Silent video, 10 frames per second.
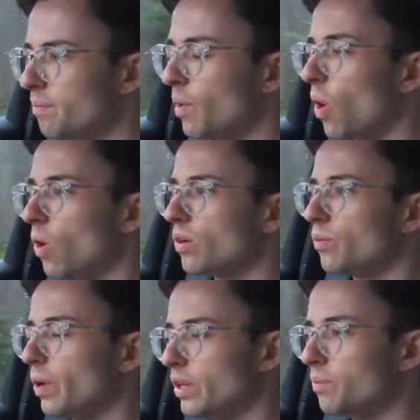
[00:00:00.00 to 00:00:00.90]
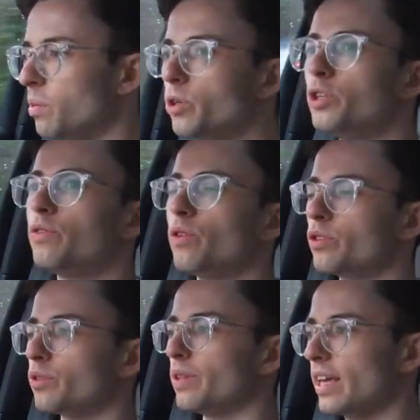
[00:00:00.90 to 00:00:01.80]
but when you push your
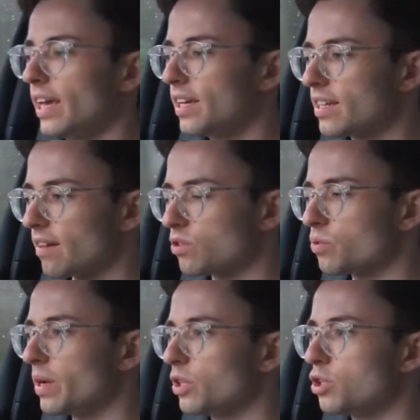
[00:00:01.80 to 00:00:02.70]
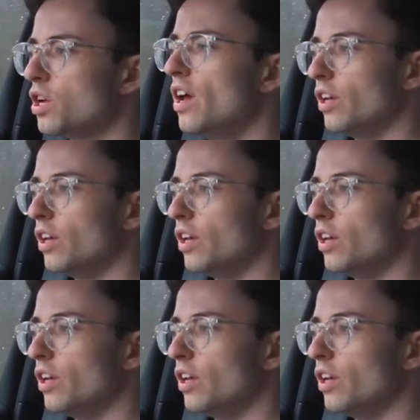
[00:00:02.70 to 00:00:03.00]
foot through the kickdown switch,